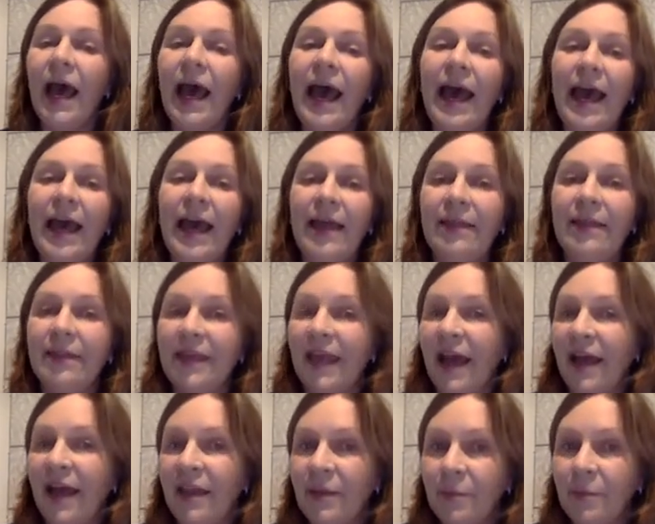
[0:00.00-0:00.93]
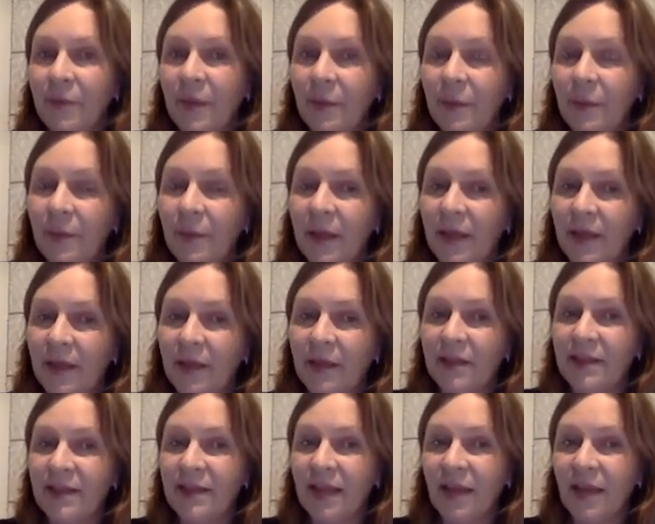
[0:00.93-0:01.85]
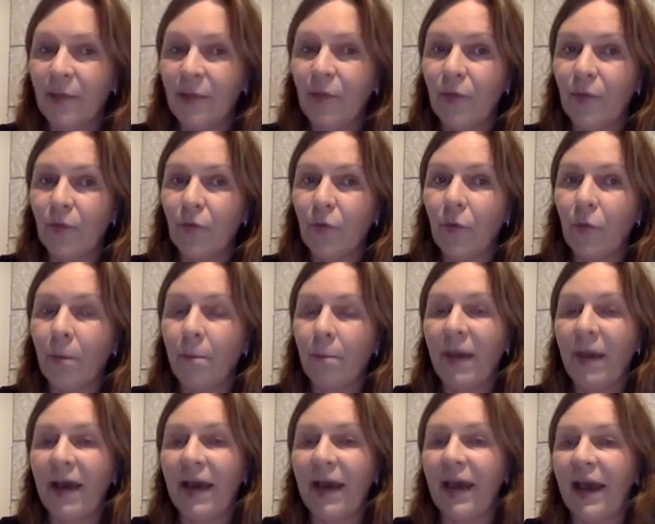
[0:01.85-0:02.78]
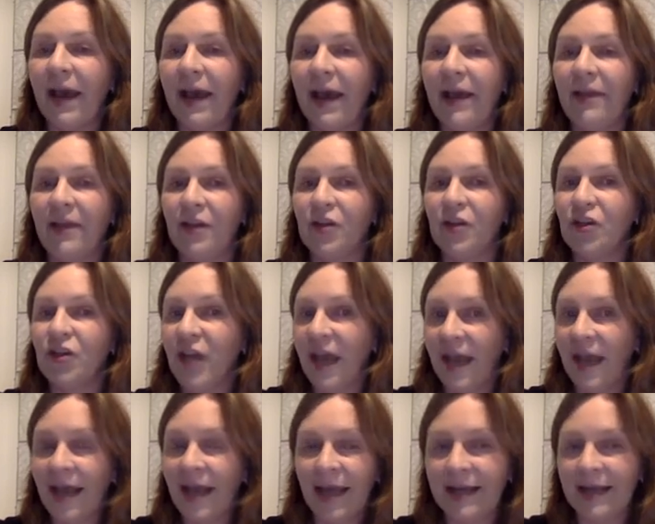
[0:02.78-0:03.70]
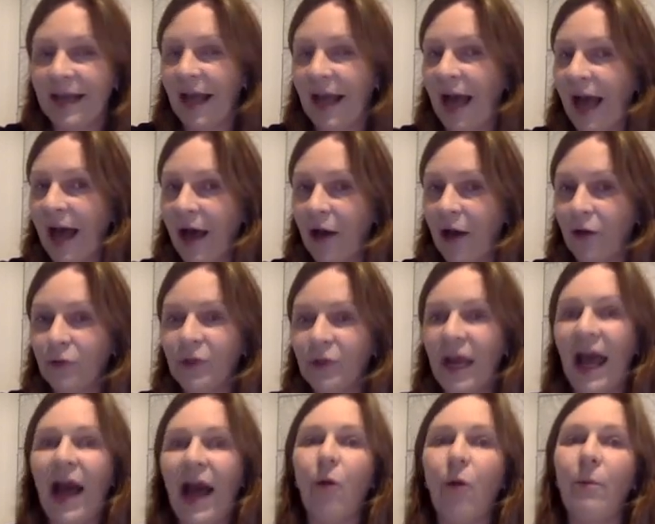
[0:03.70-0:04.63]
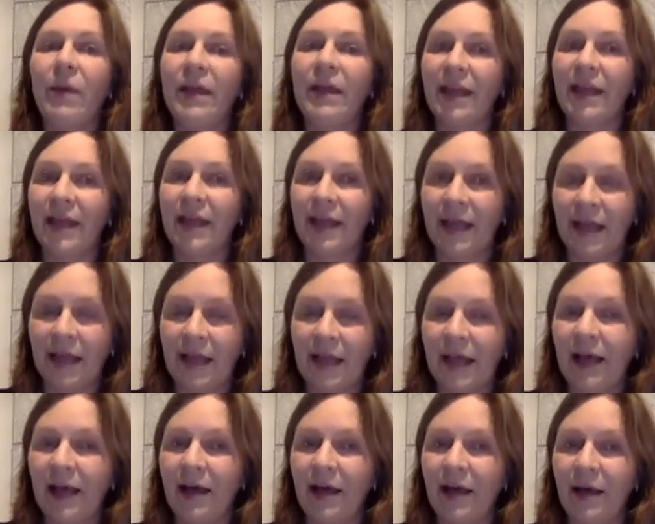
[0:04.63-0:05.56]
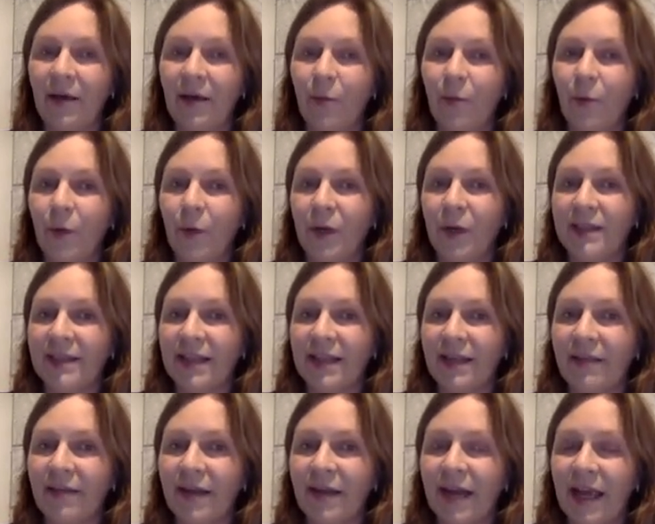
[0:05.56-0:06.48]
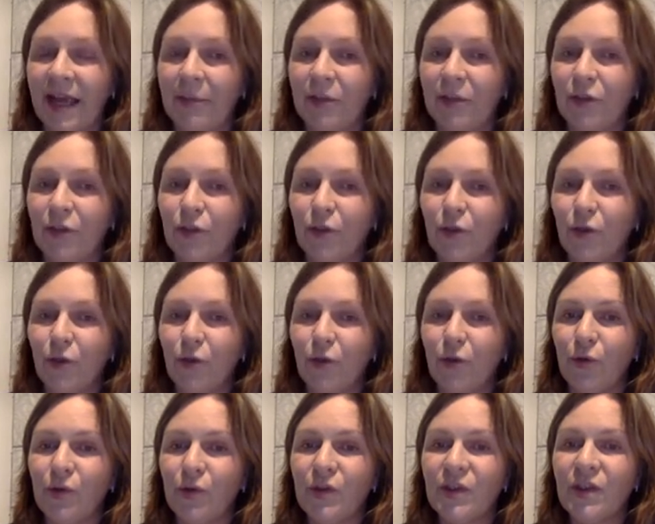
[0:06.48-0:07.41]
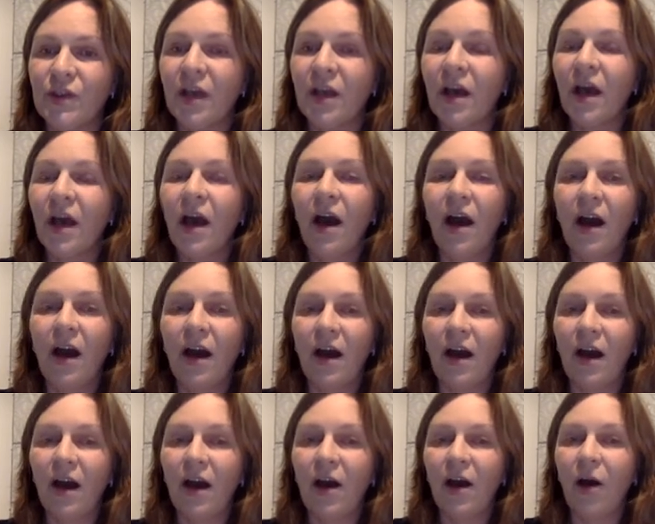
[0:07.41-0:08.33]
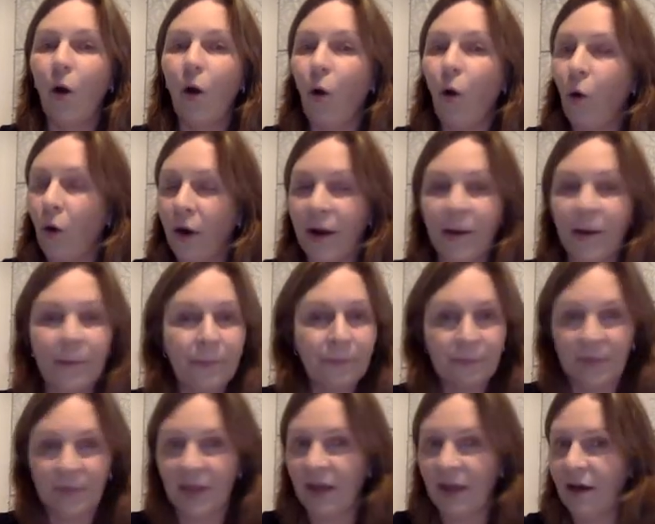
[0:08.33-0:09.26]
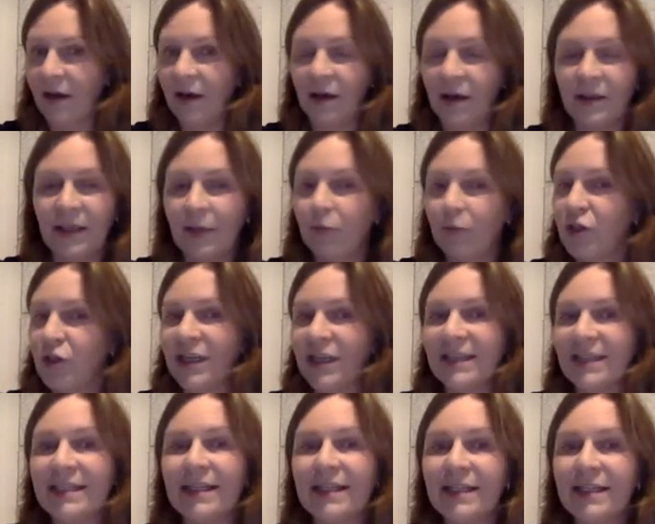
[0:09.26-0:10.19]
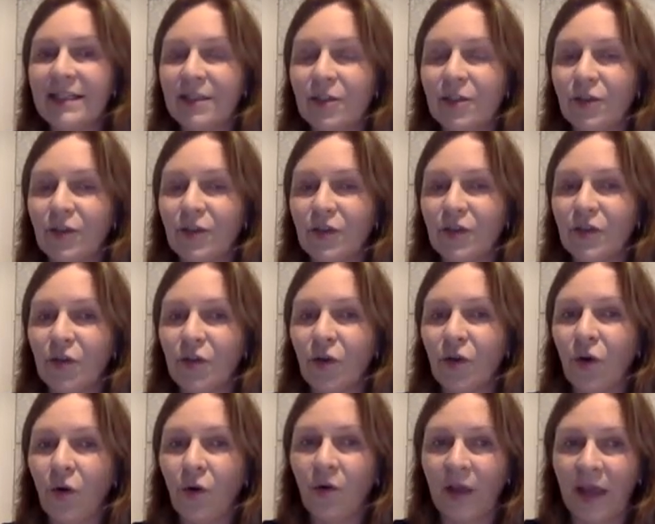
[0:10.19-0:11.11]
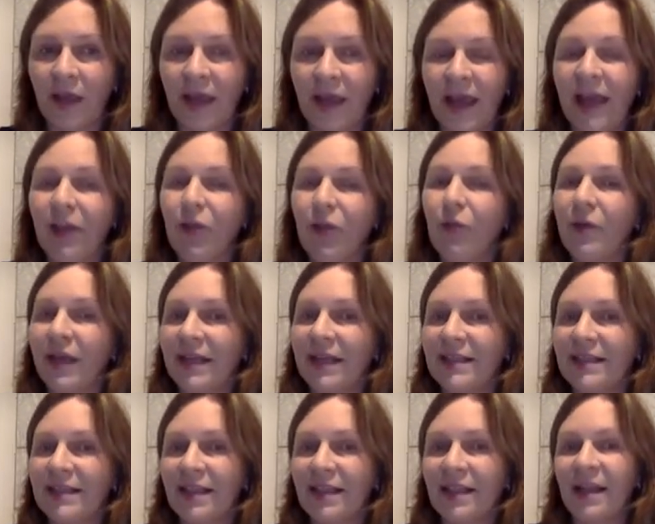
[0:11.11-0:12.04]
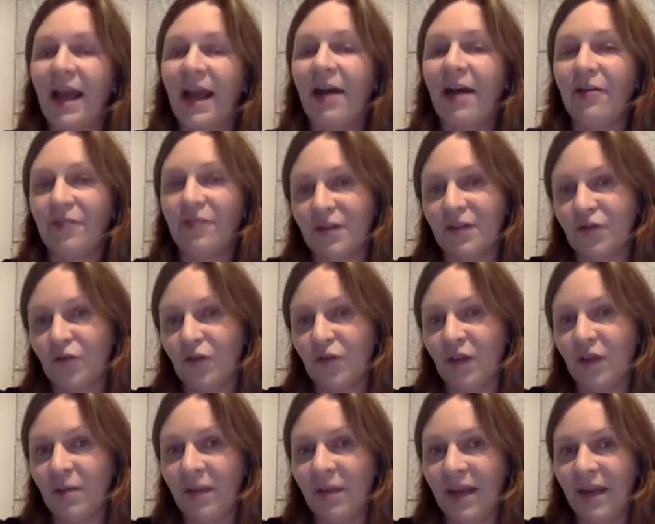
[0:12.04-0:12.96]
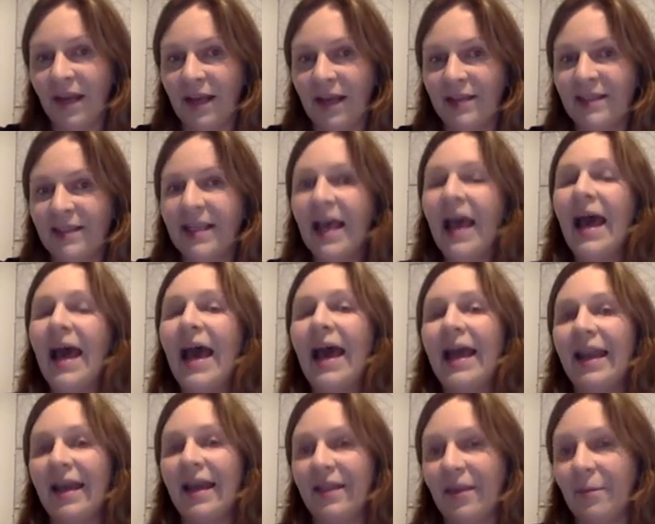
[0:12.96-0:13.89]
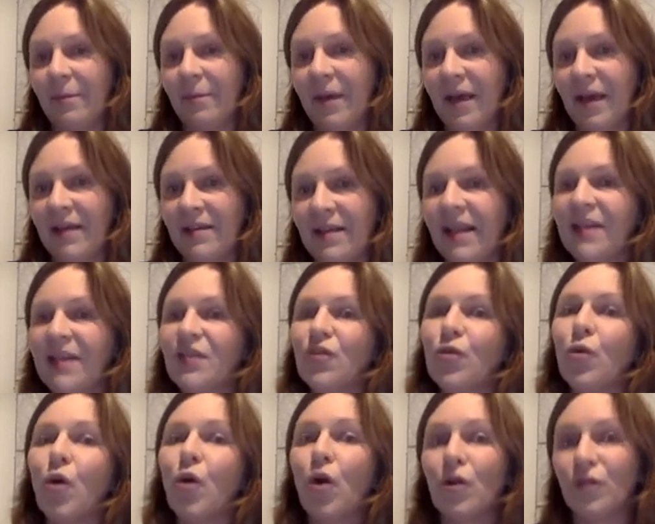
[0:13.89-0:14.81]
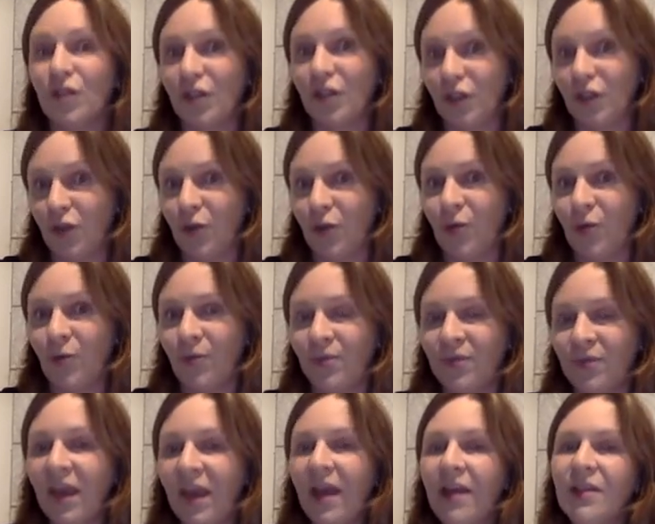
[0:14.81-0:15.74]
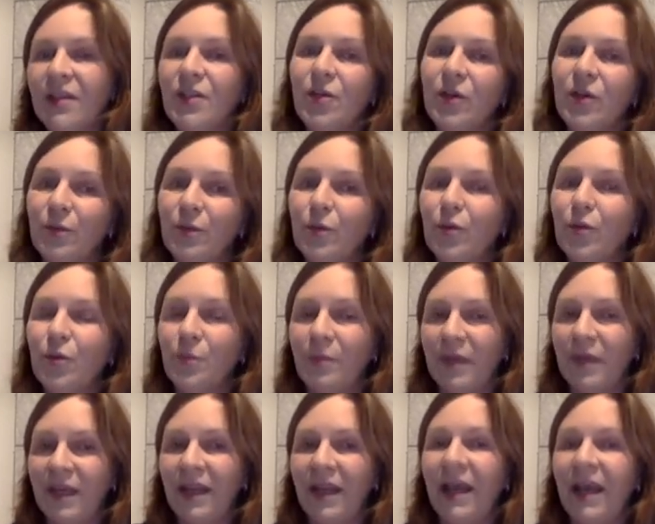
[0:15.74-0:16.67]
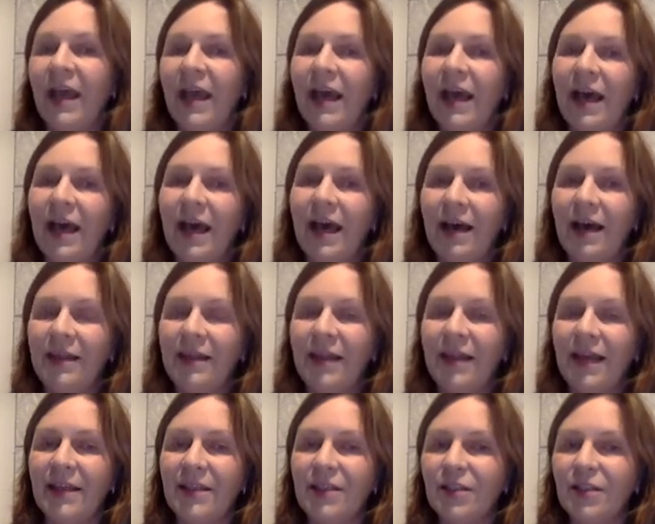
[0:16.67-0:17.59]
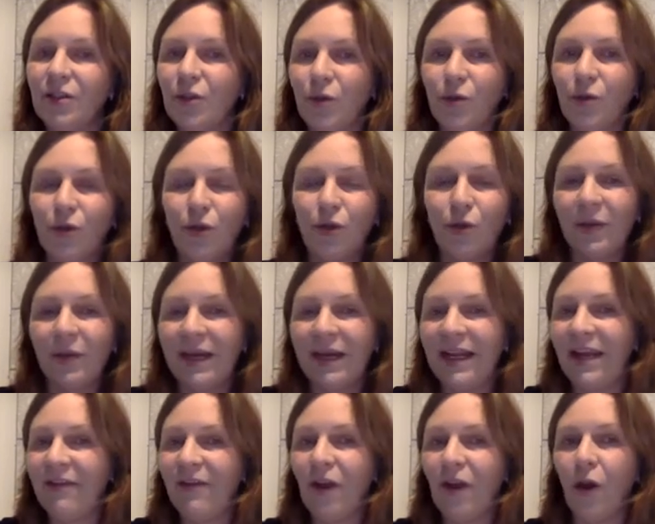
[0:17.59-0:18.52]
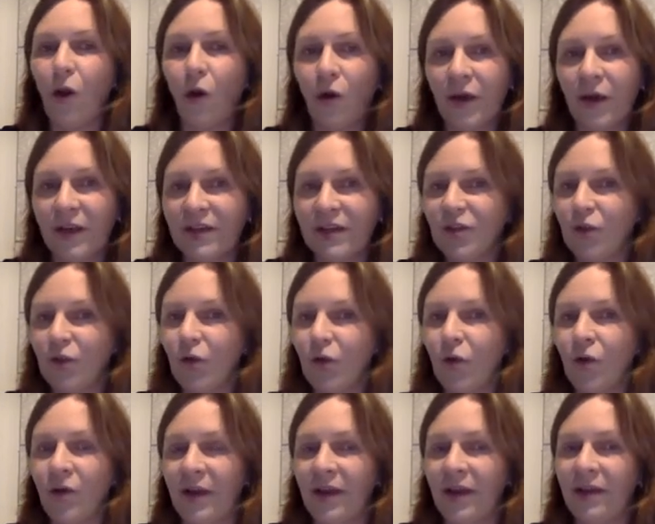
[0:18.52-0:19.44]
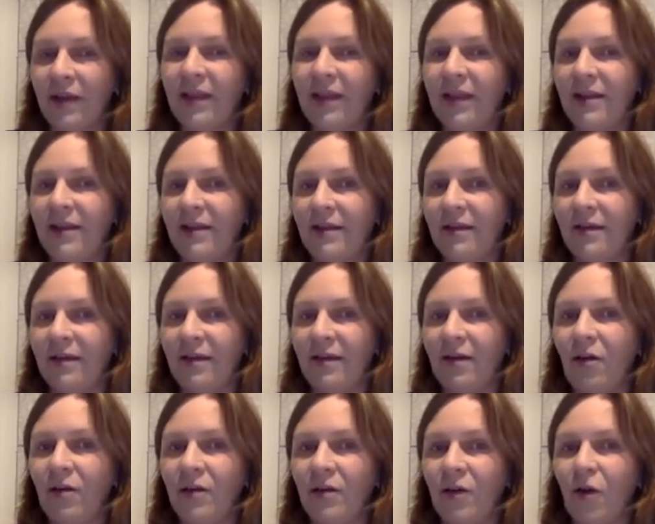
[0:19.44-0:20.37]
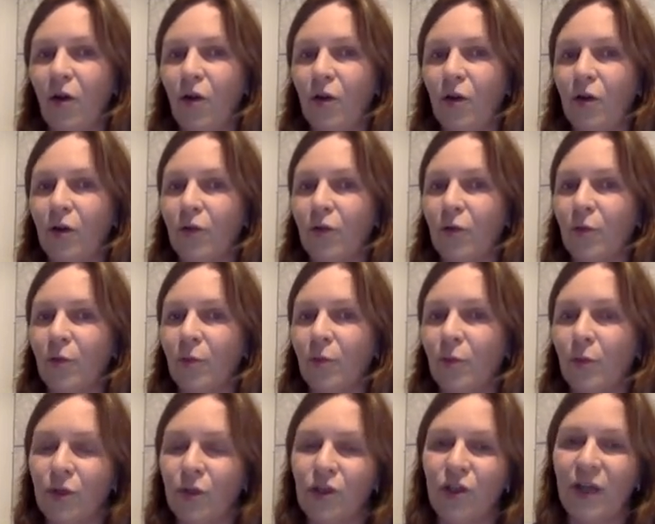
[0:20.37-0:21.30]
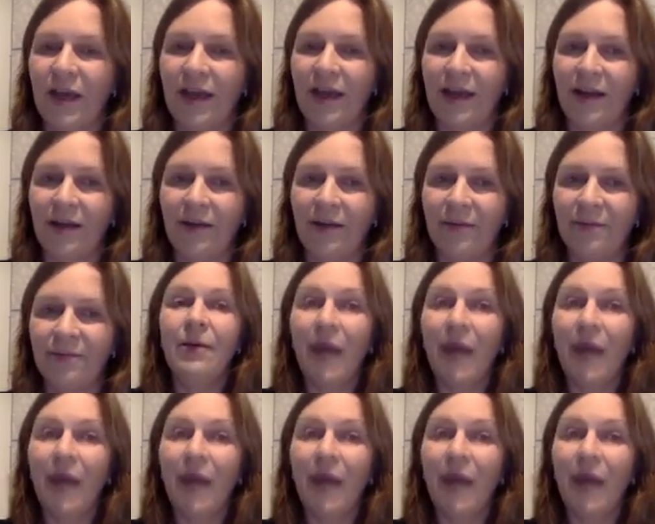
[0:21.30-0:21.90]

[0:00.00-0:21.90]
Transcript: And the other people in the same group might either check and count how many uh, words they were able to use, uh, or they would just listen to the story. And you can see that after three minutes, another person has to continue so it would mean uh, that you, you might have a longer story that uh, the whole group would share.